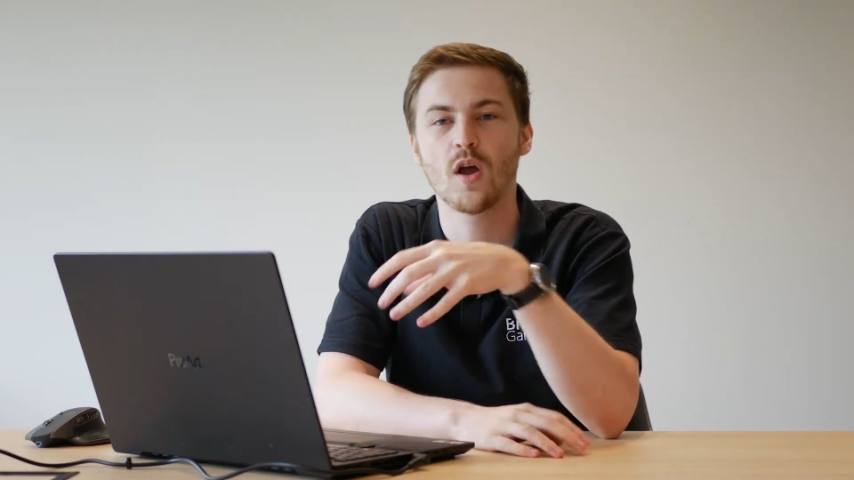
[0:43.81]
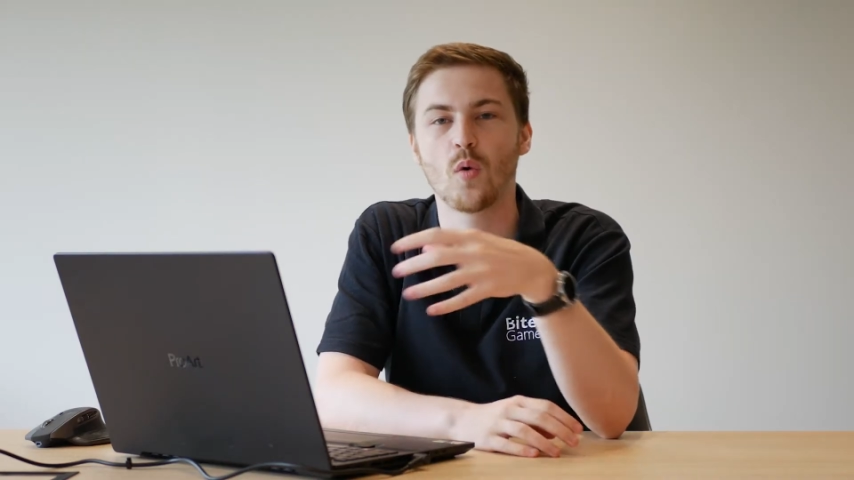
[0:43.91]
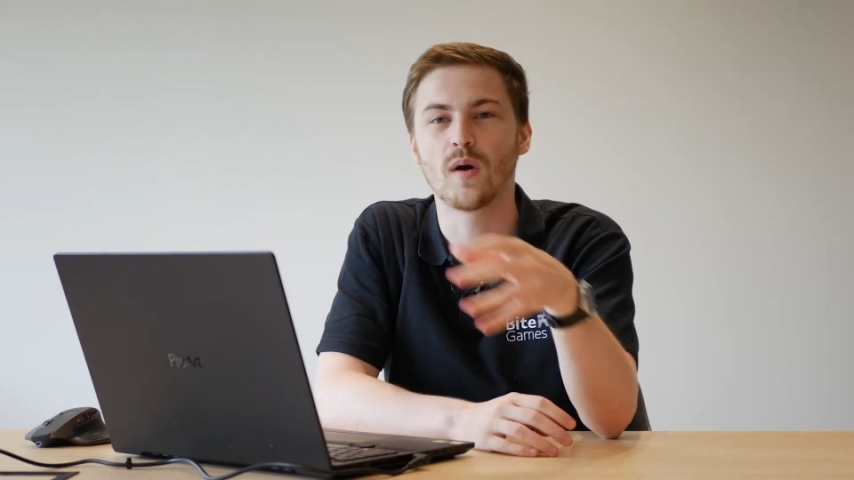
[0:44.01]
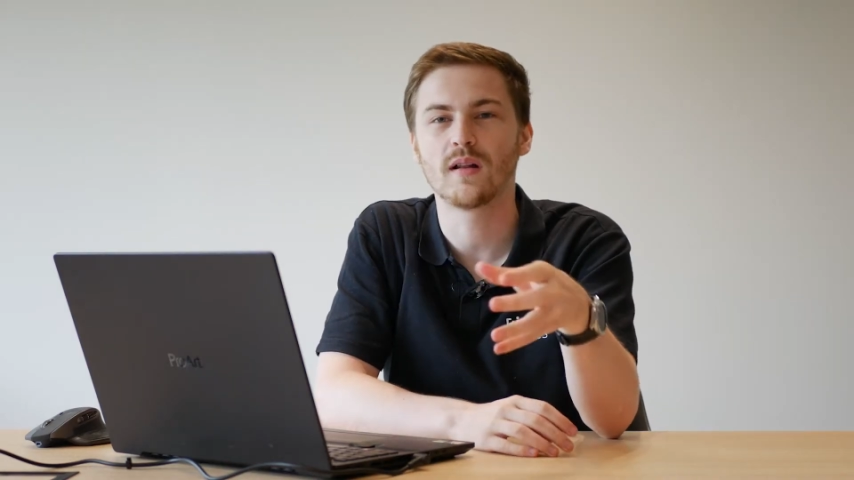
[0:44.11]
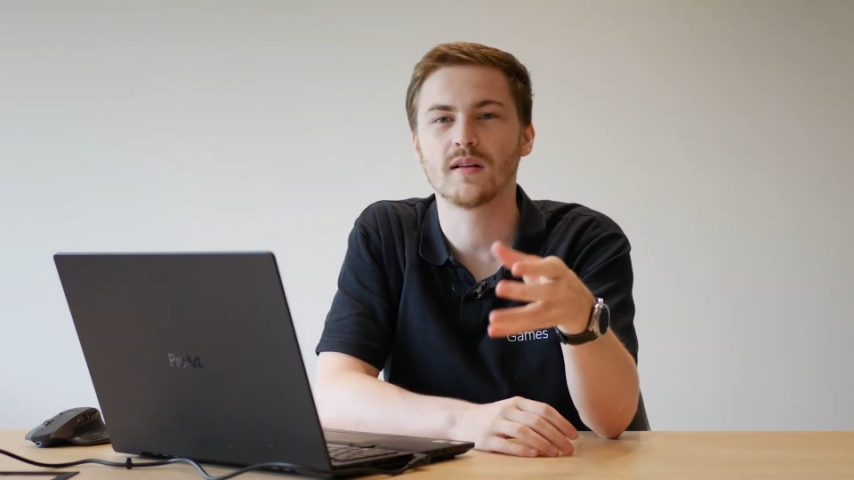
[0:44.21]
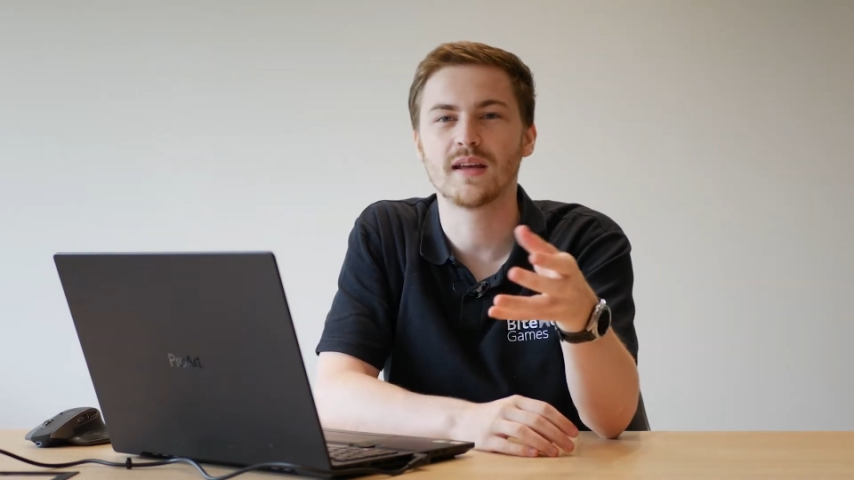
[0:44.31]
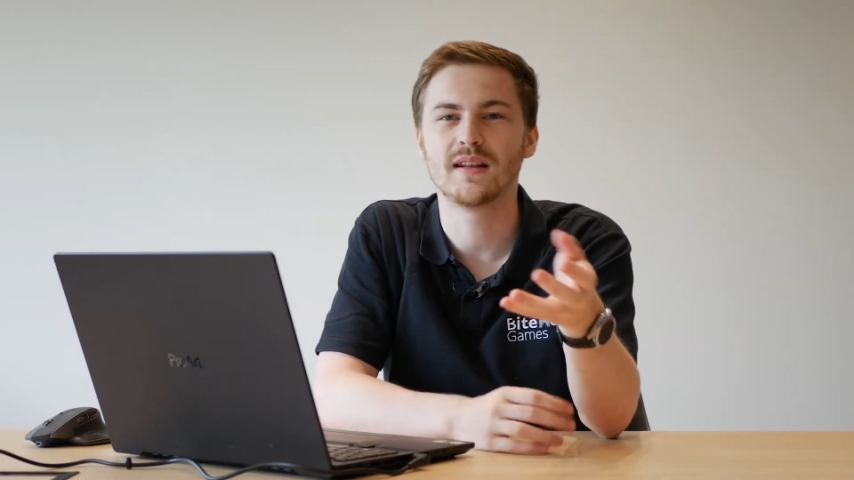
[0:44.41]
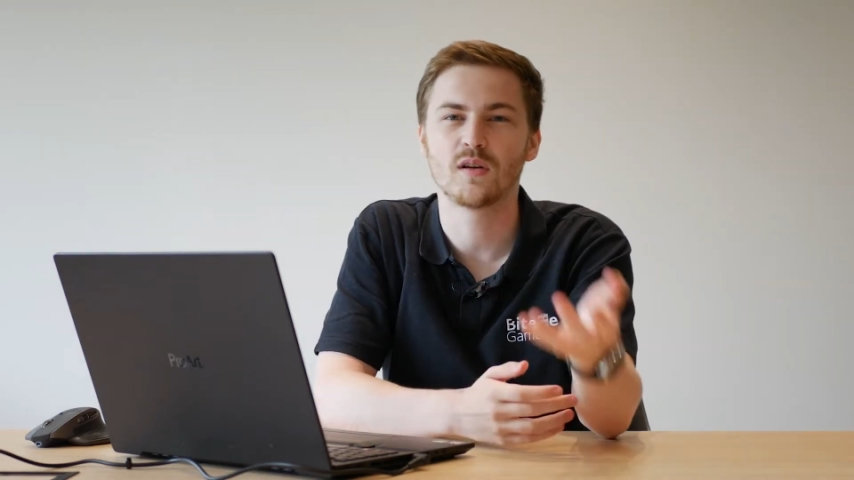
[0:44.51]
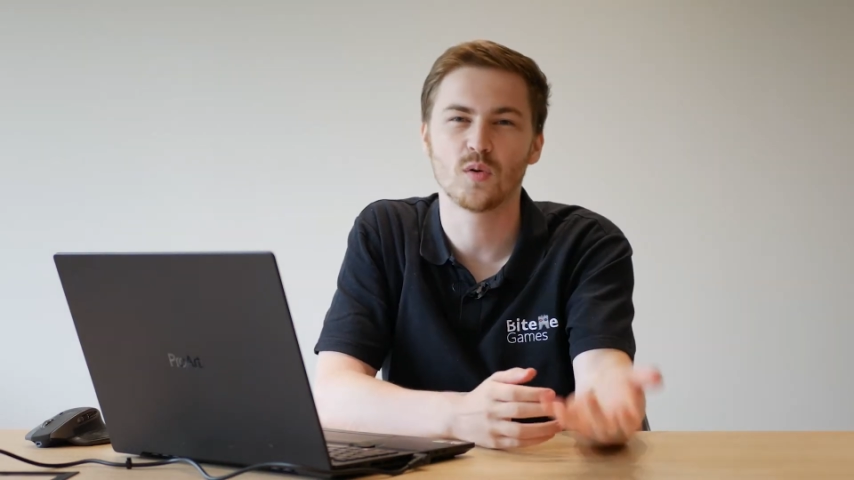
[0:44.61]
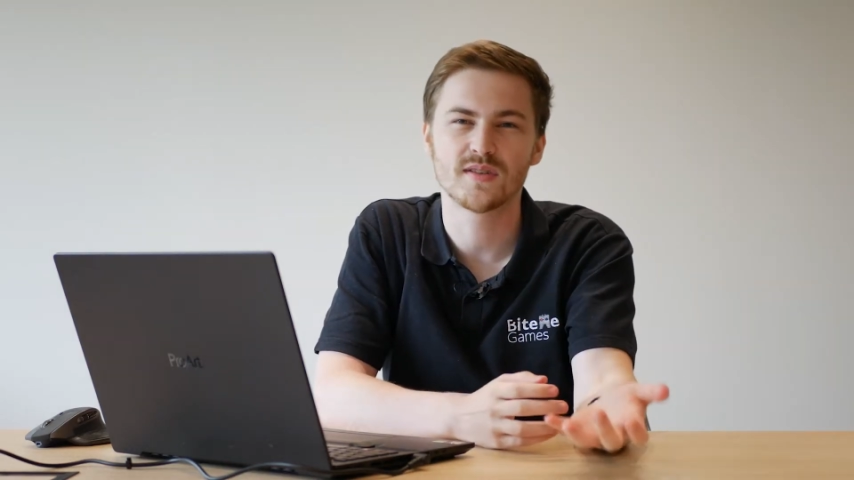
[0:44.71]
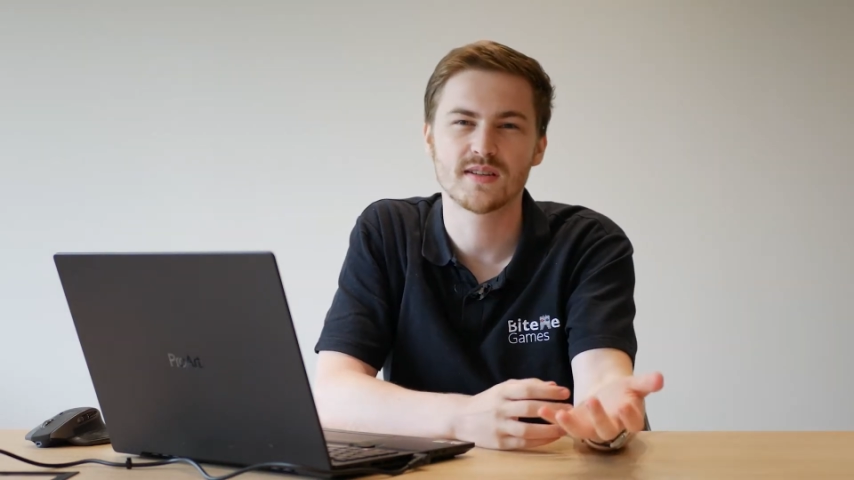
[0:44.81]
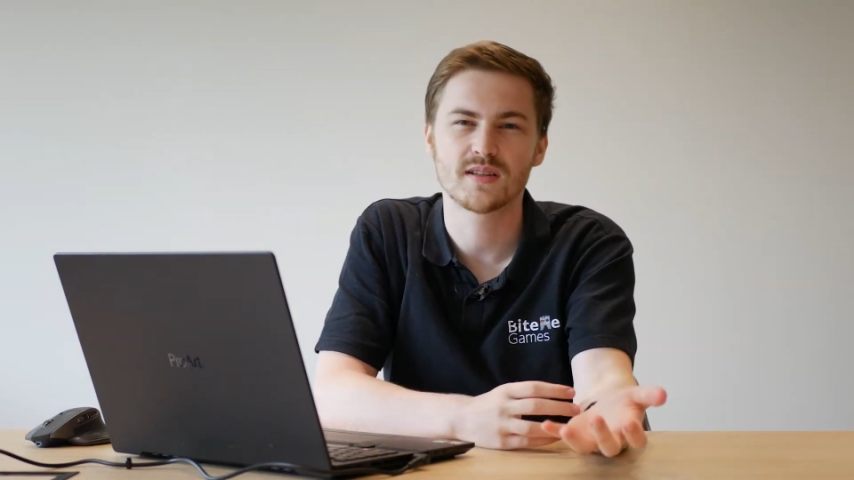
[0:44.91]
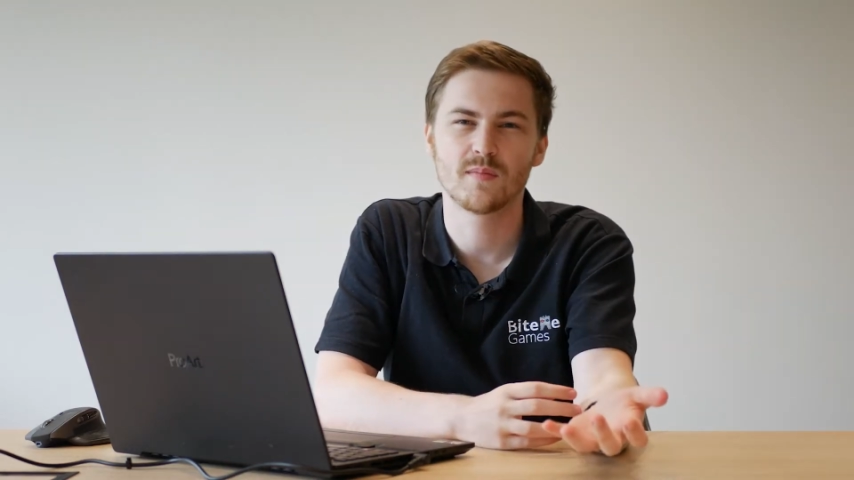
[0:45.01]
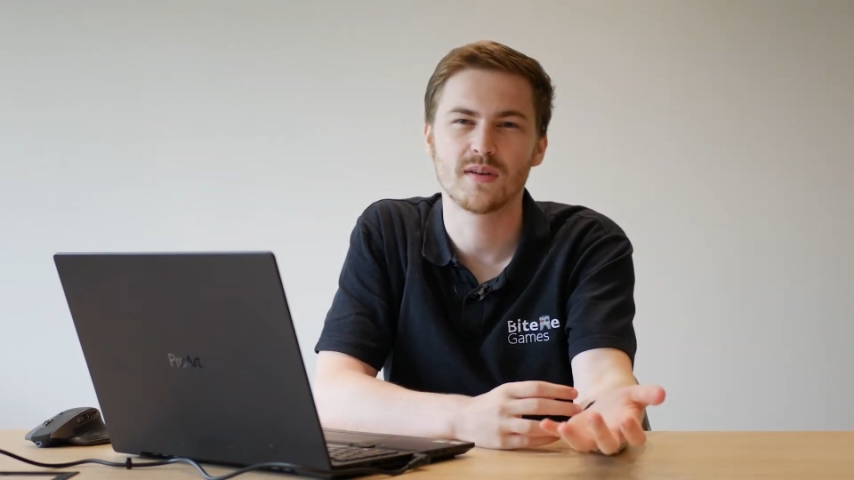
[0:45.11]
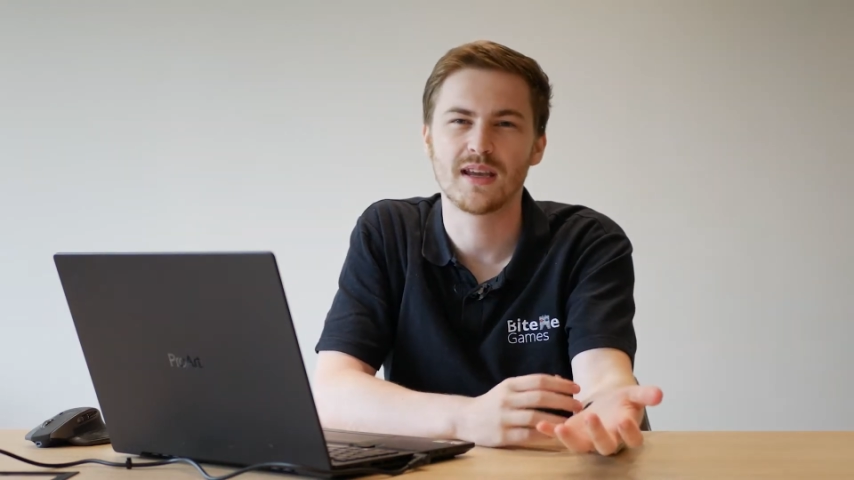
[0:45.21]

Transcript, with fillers: while in the old system,